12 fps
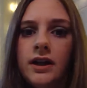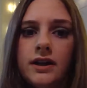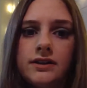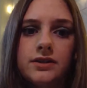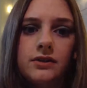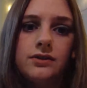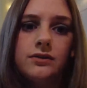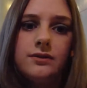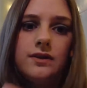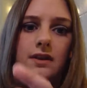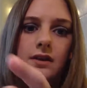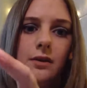it starts
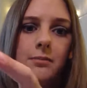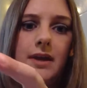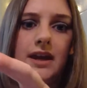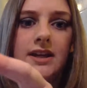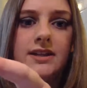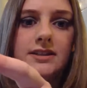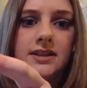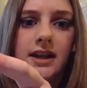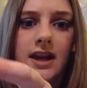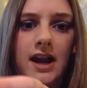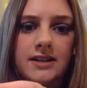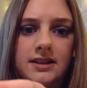with a base, and
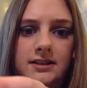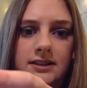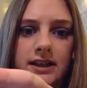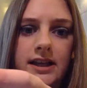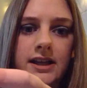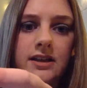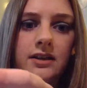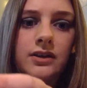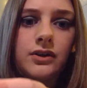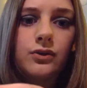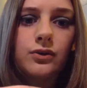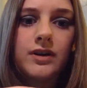it has a lid,
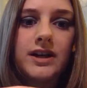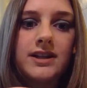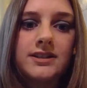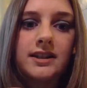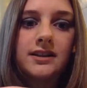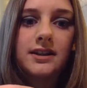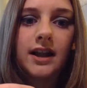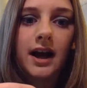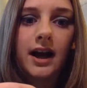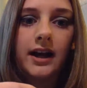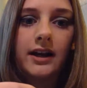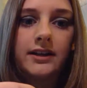crease,
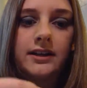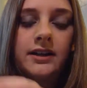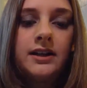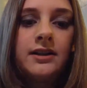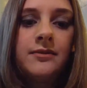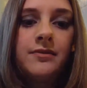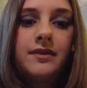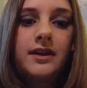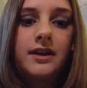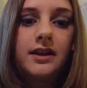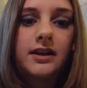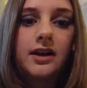line, and
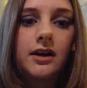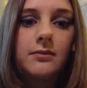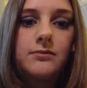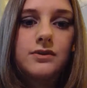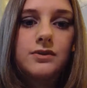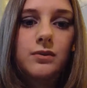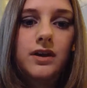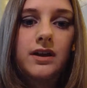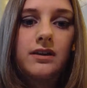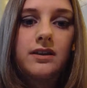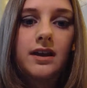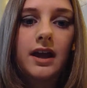then it comes
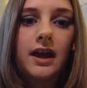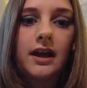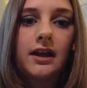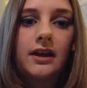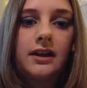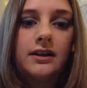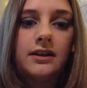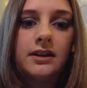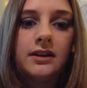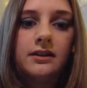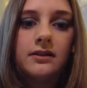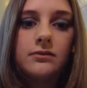with a
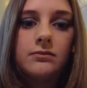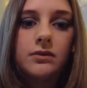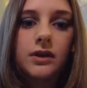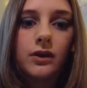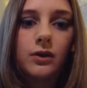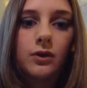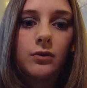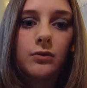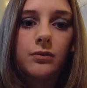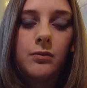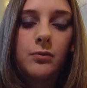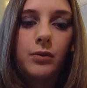little
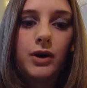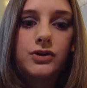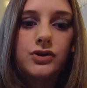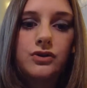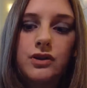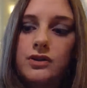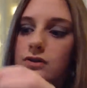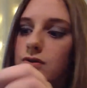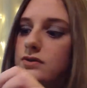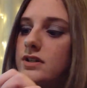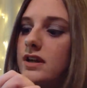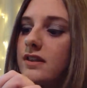brush you can
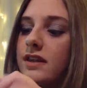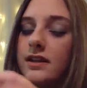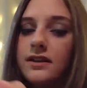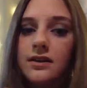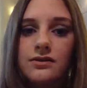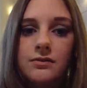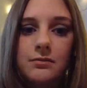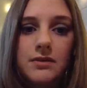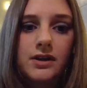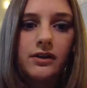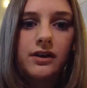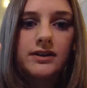use, and I think there's a
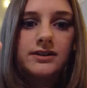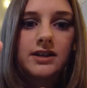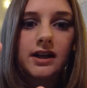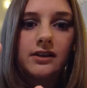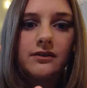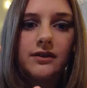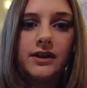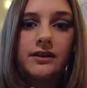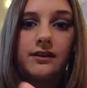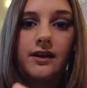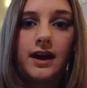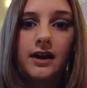mirror inside of
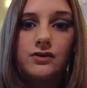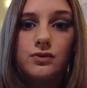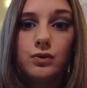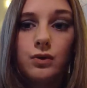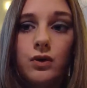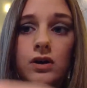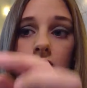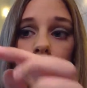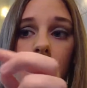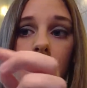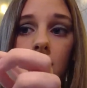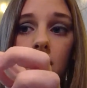the actual
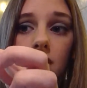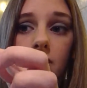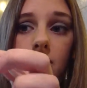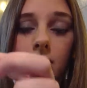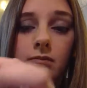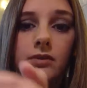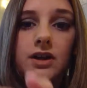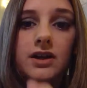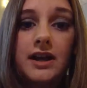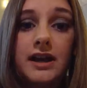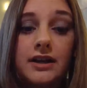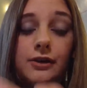
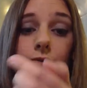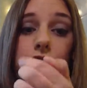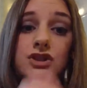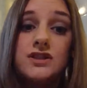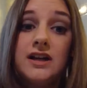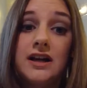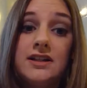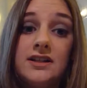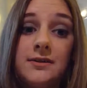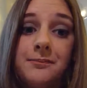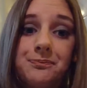container, which is nice.